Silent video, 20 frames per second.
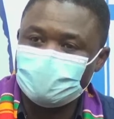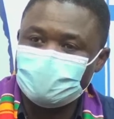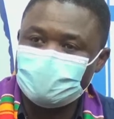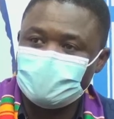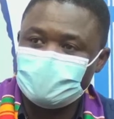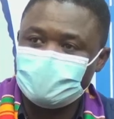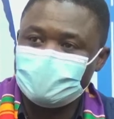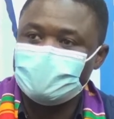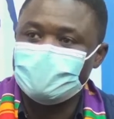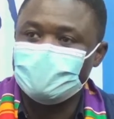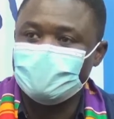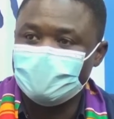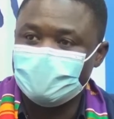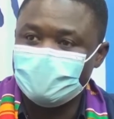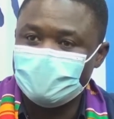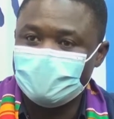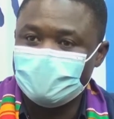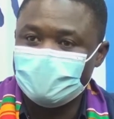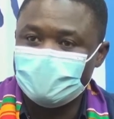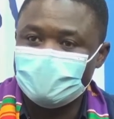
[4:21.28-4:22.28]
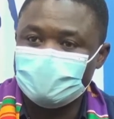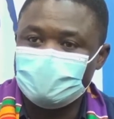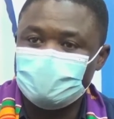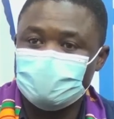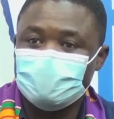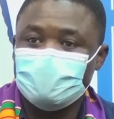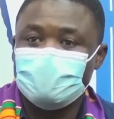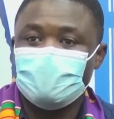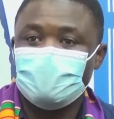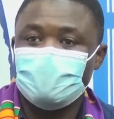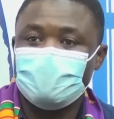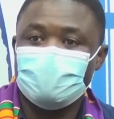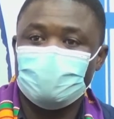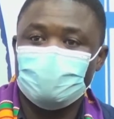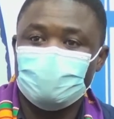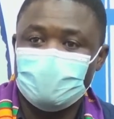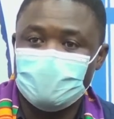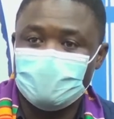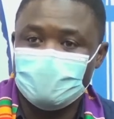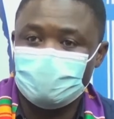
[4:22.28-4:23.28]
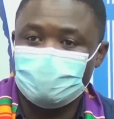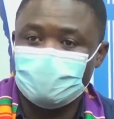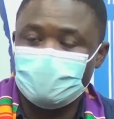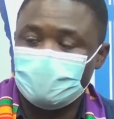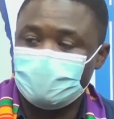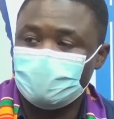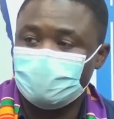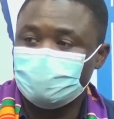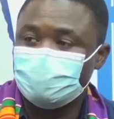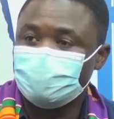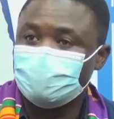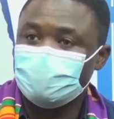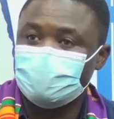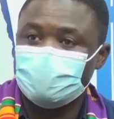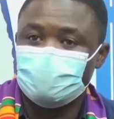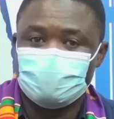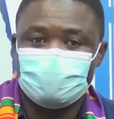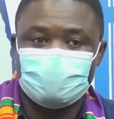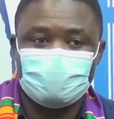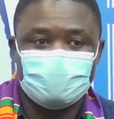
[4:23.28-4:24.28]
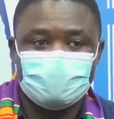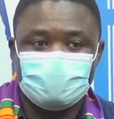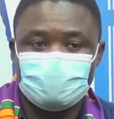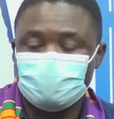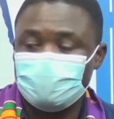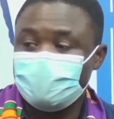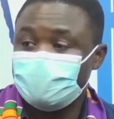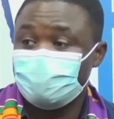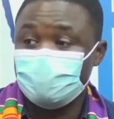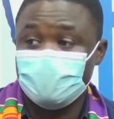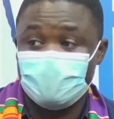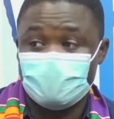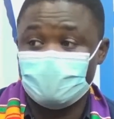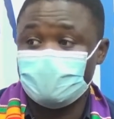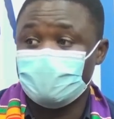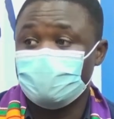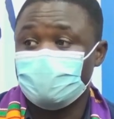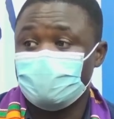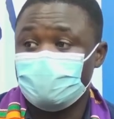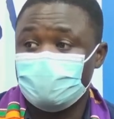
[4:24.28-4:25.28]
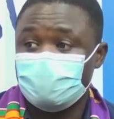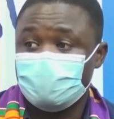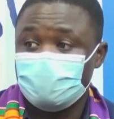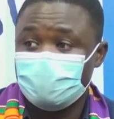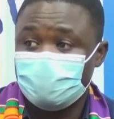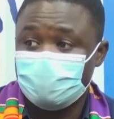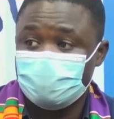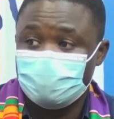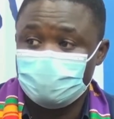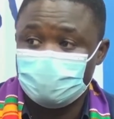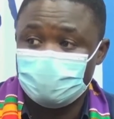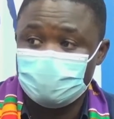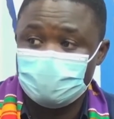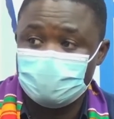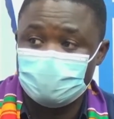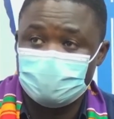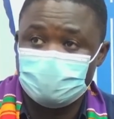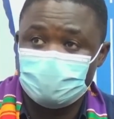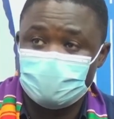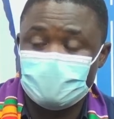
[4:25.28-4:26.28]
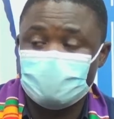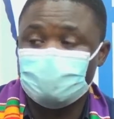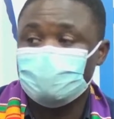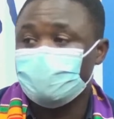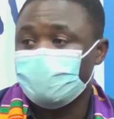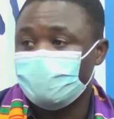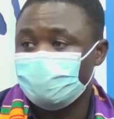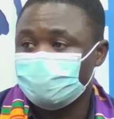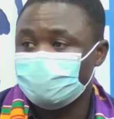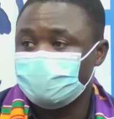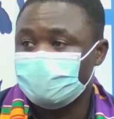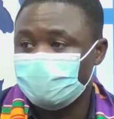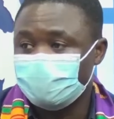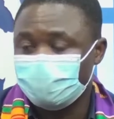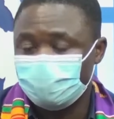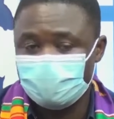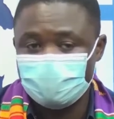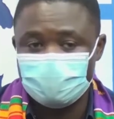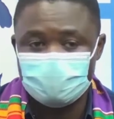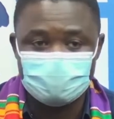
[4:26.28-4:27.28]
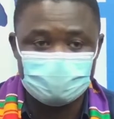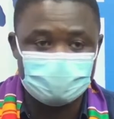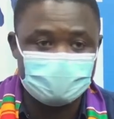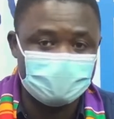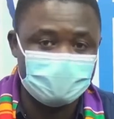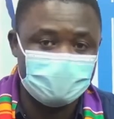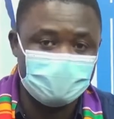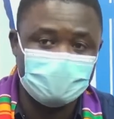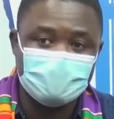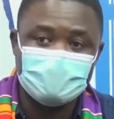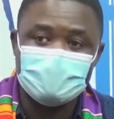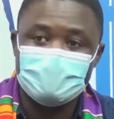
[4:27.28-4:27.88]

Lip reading: question, today we have a lot of social media platforms. We use the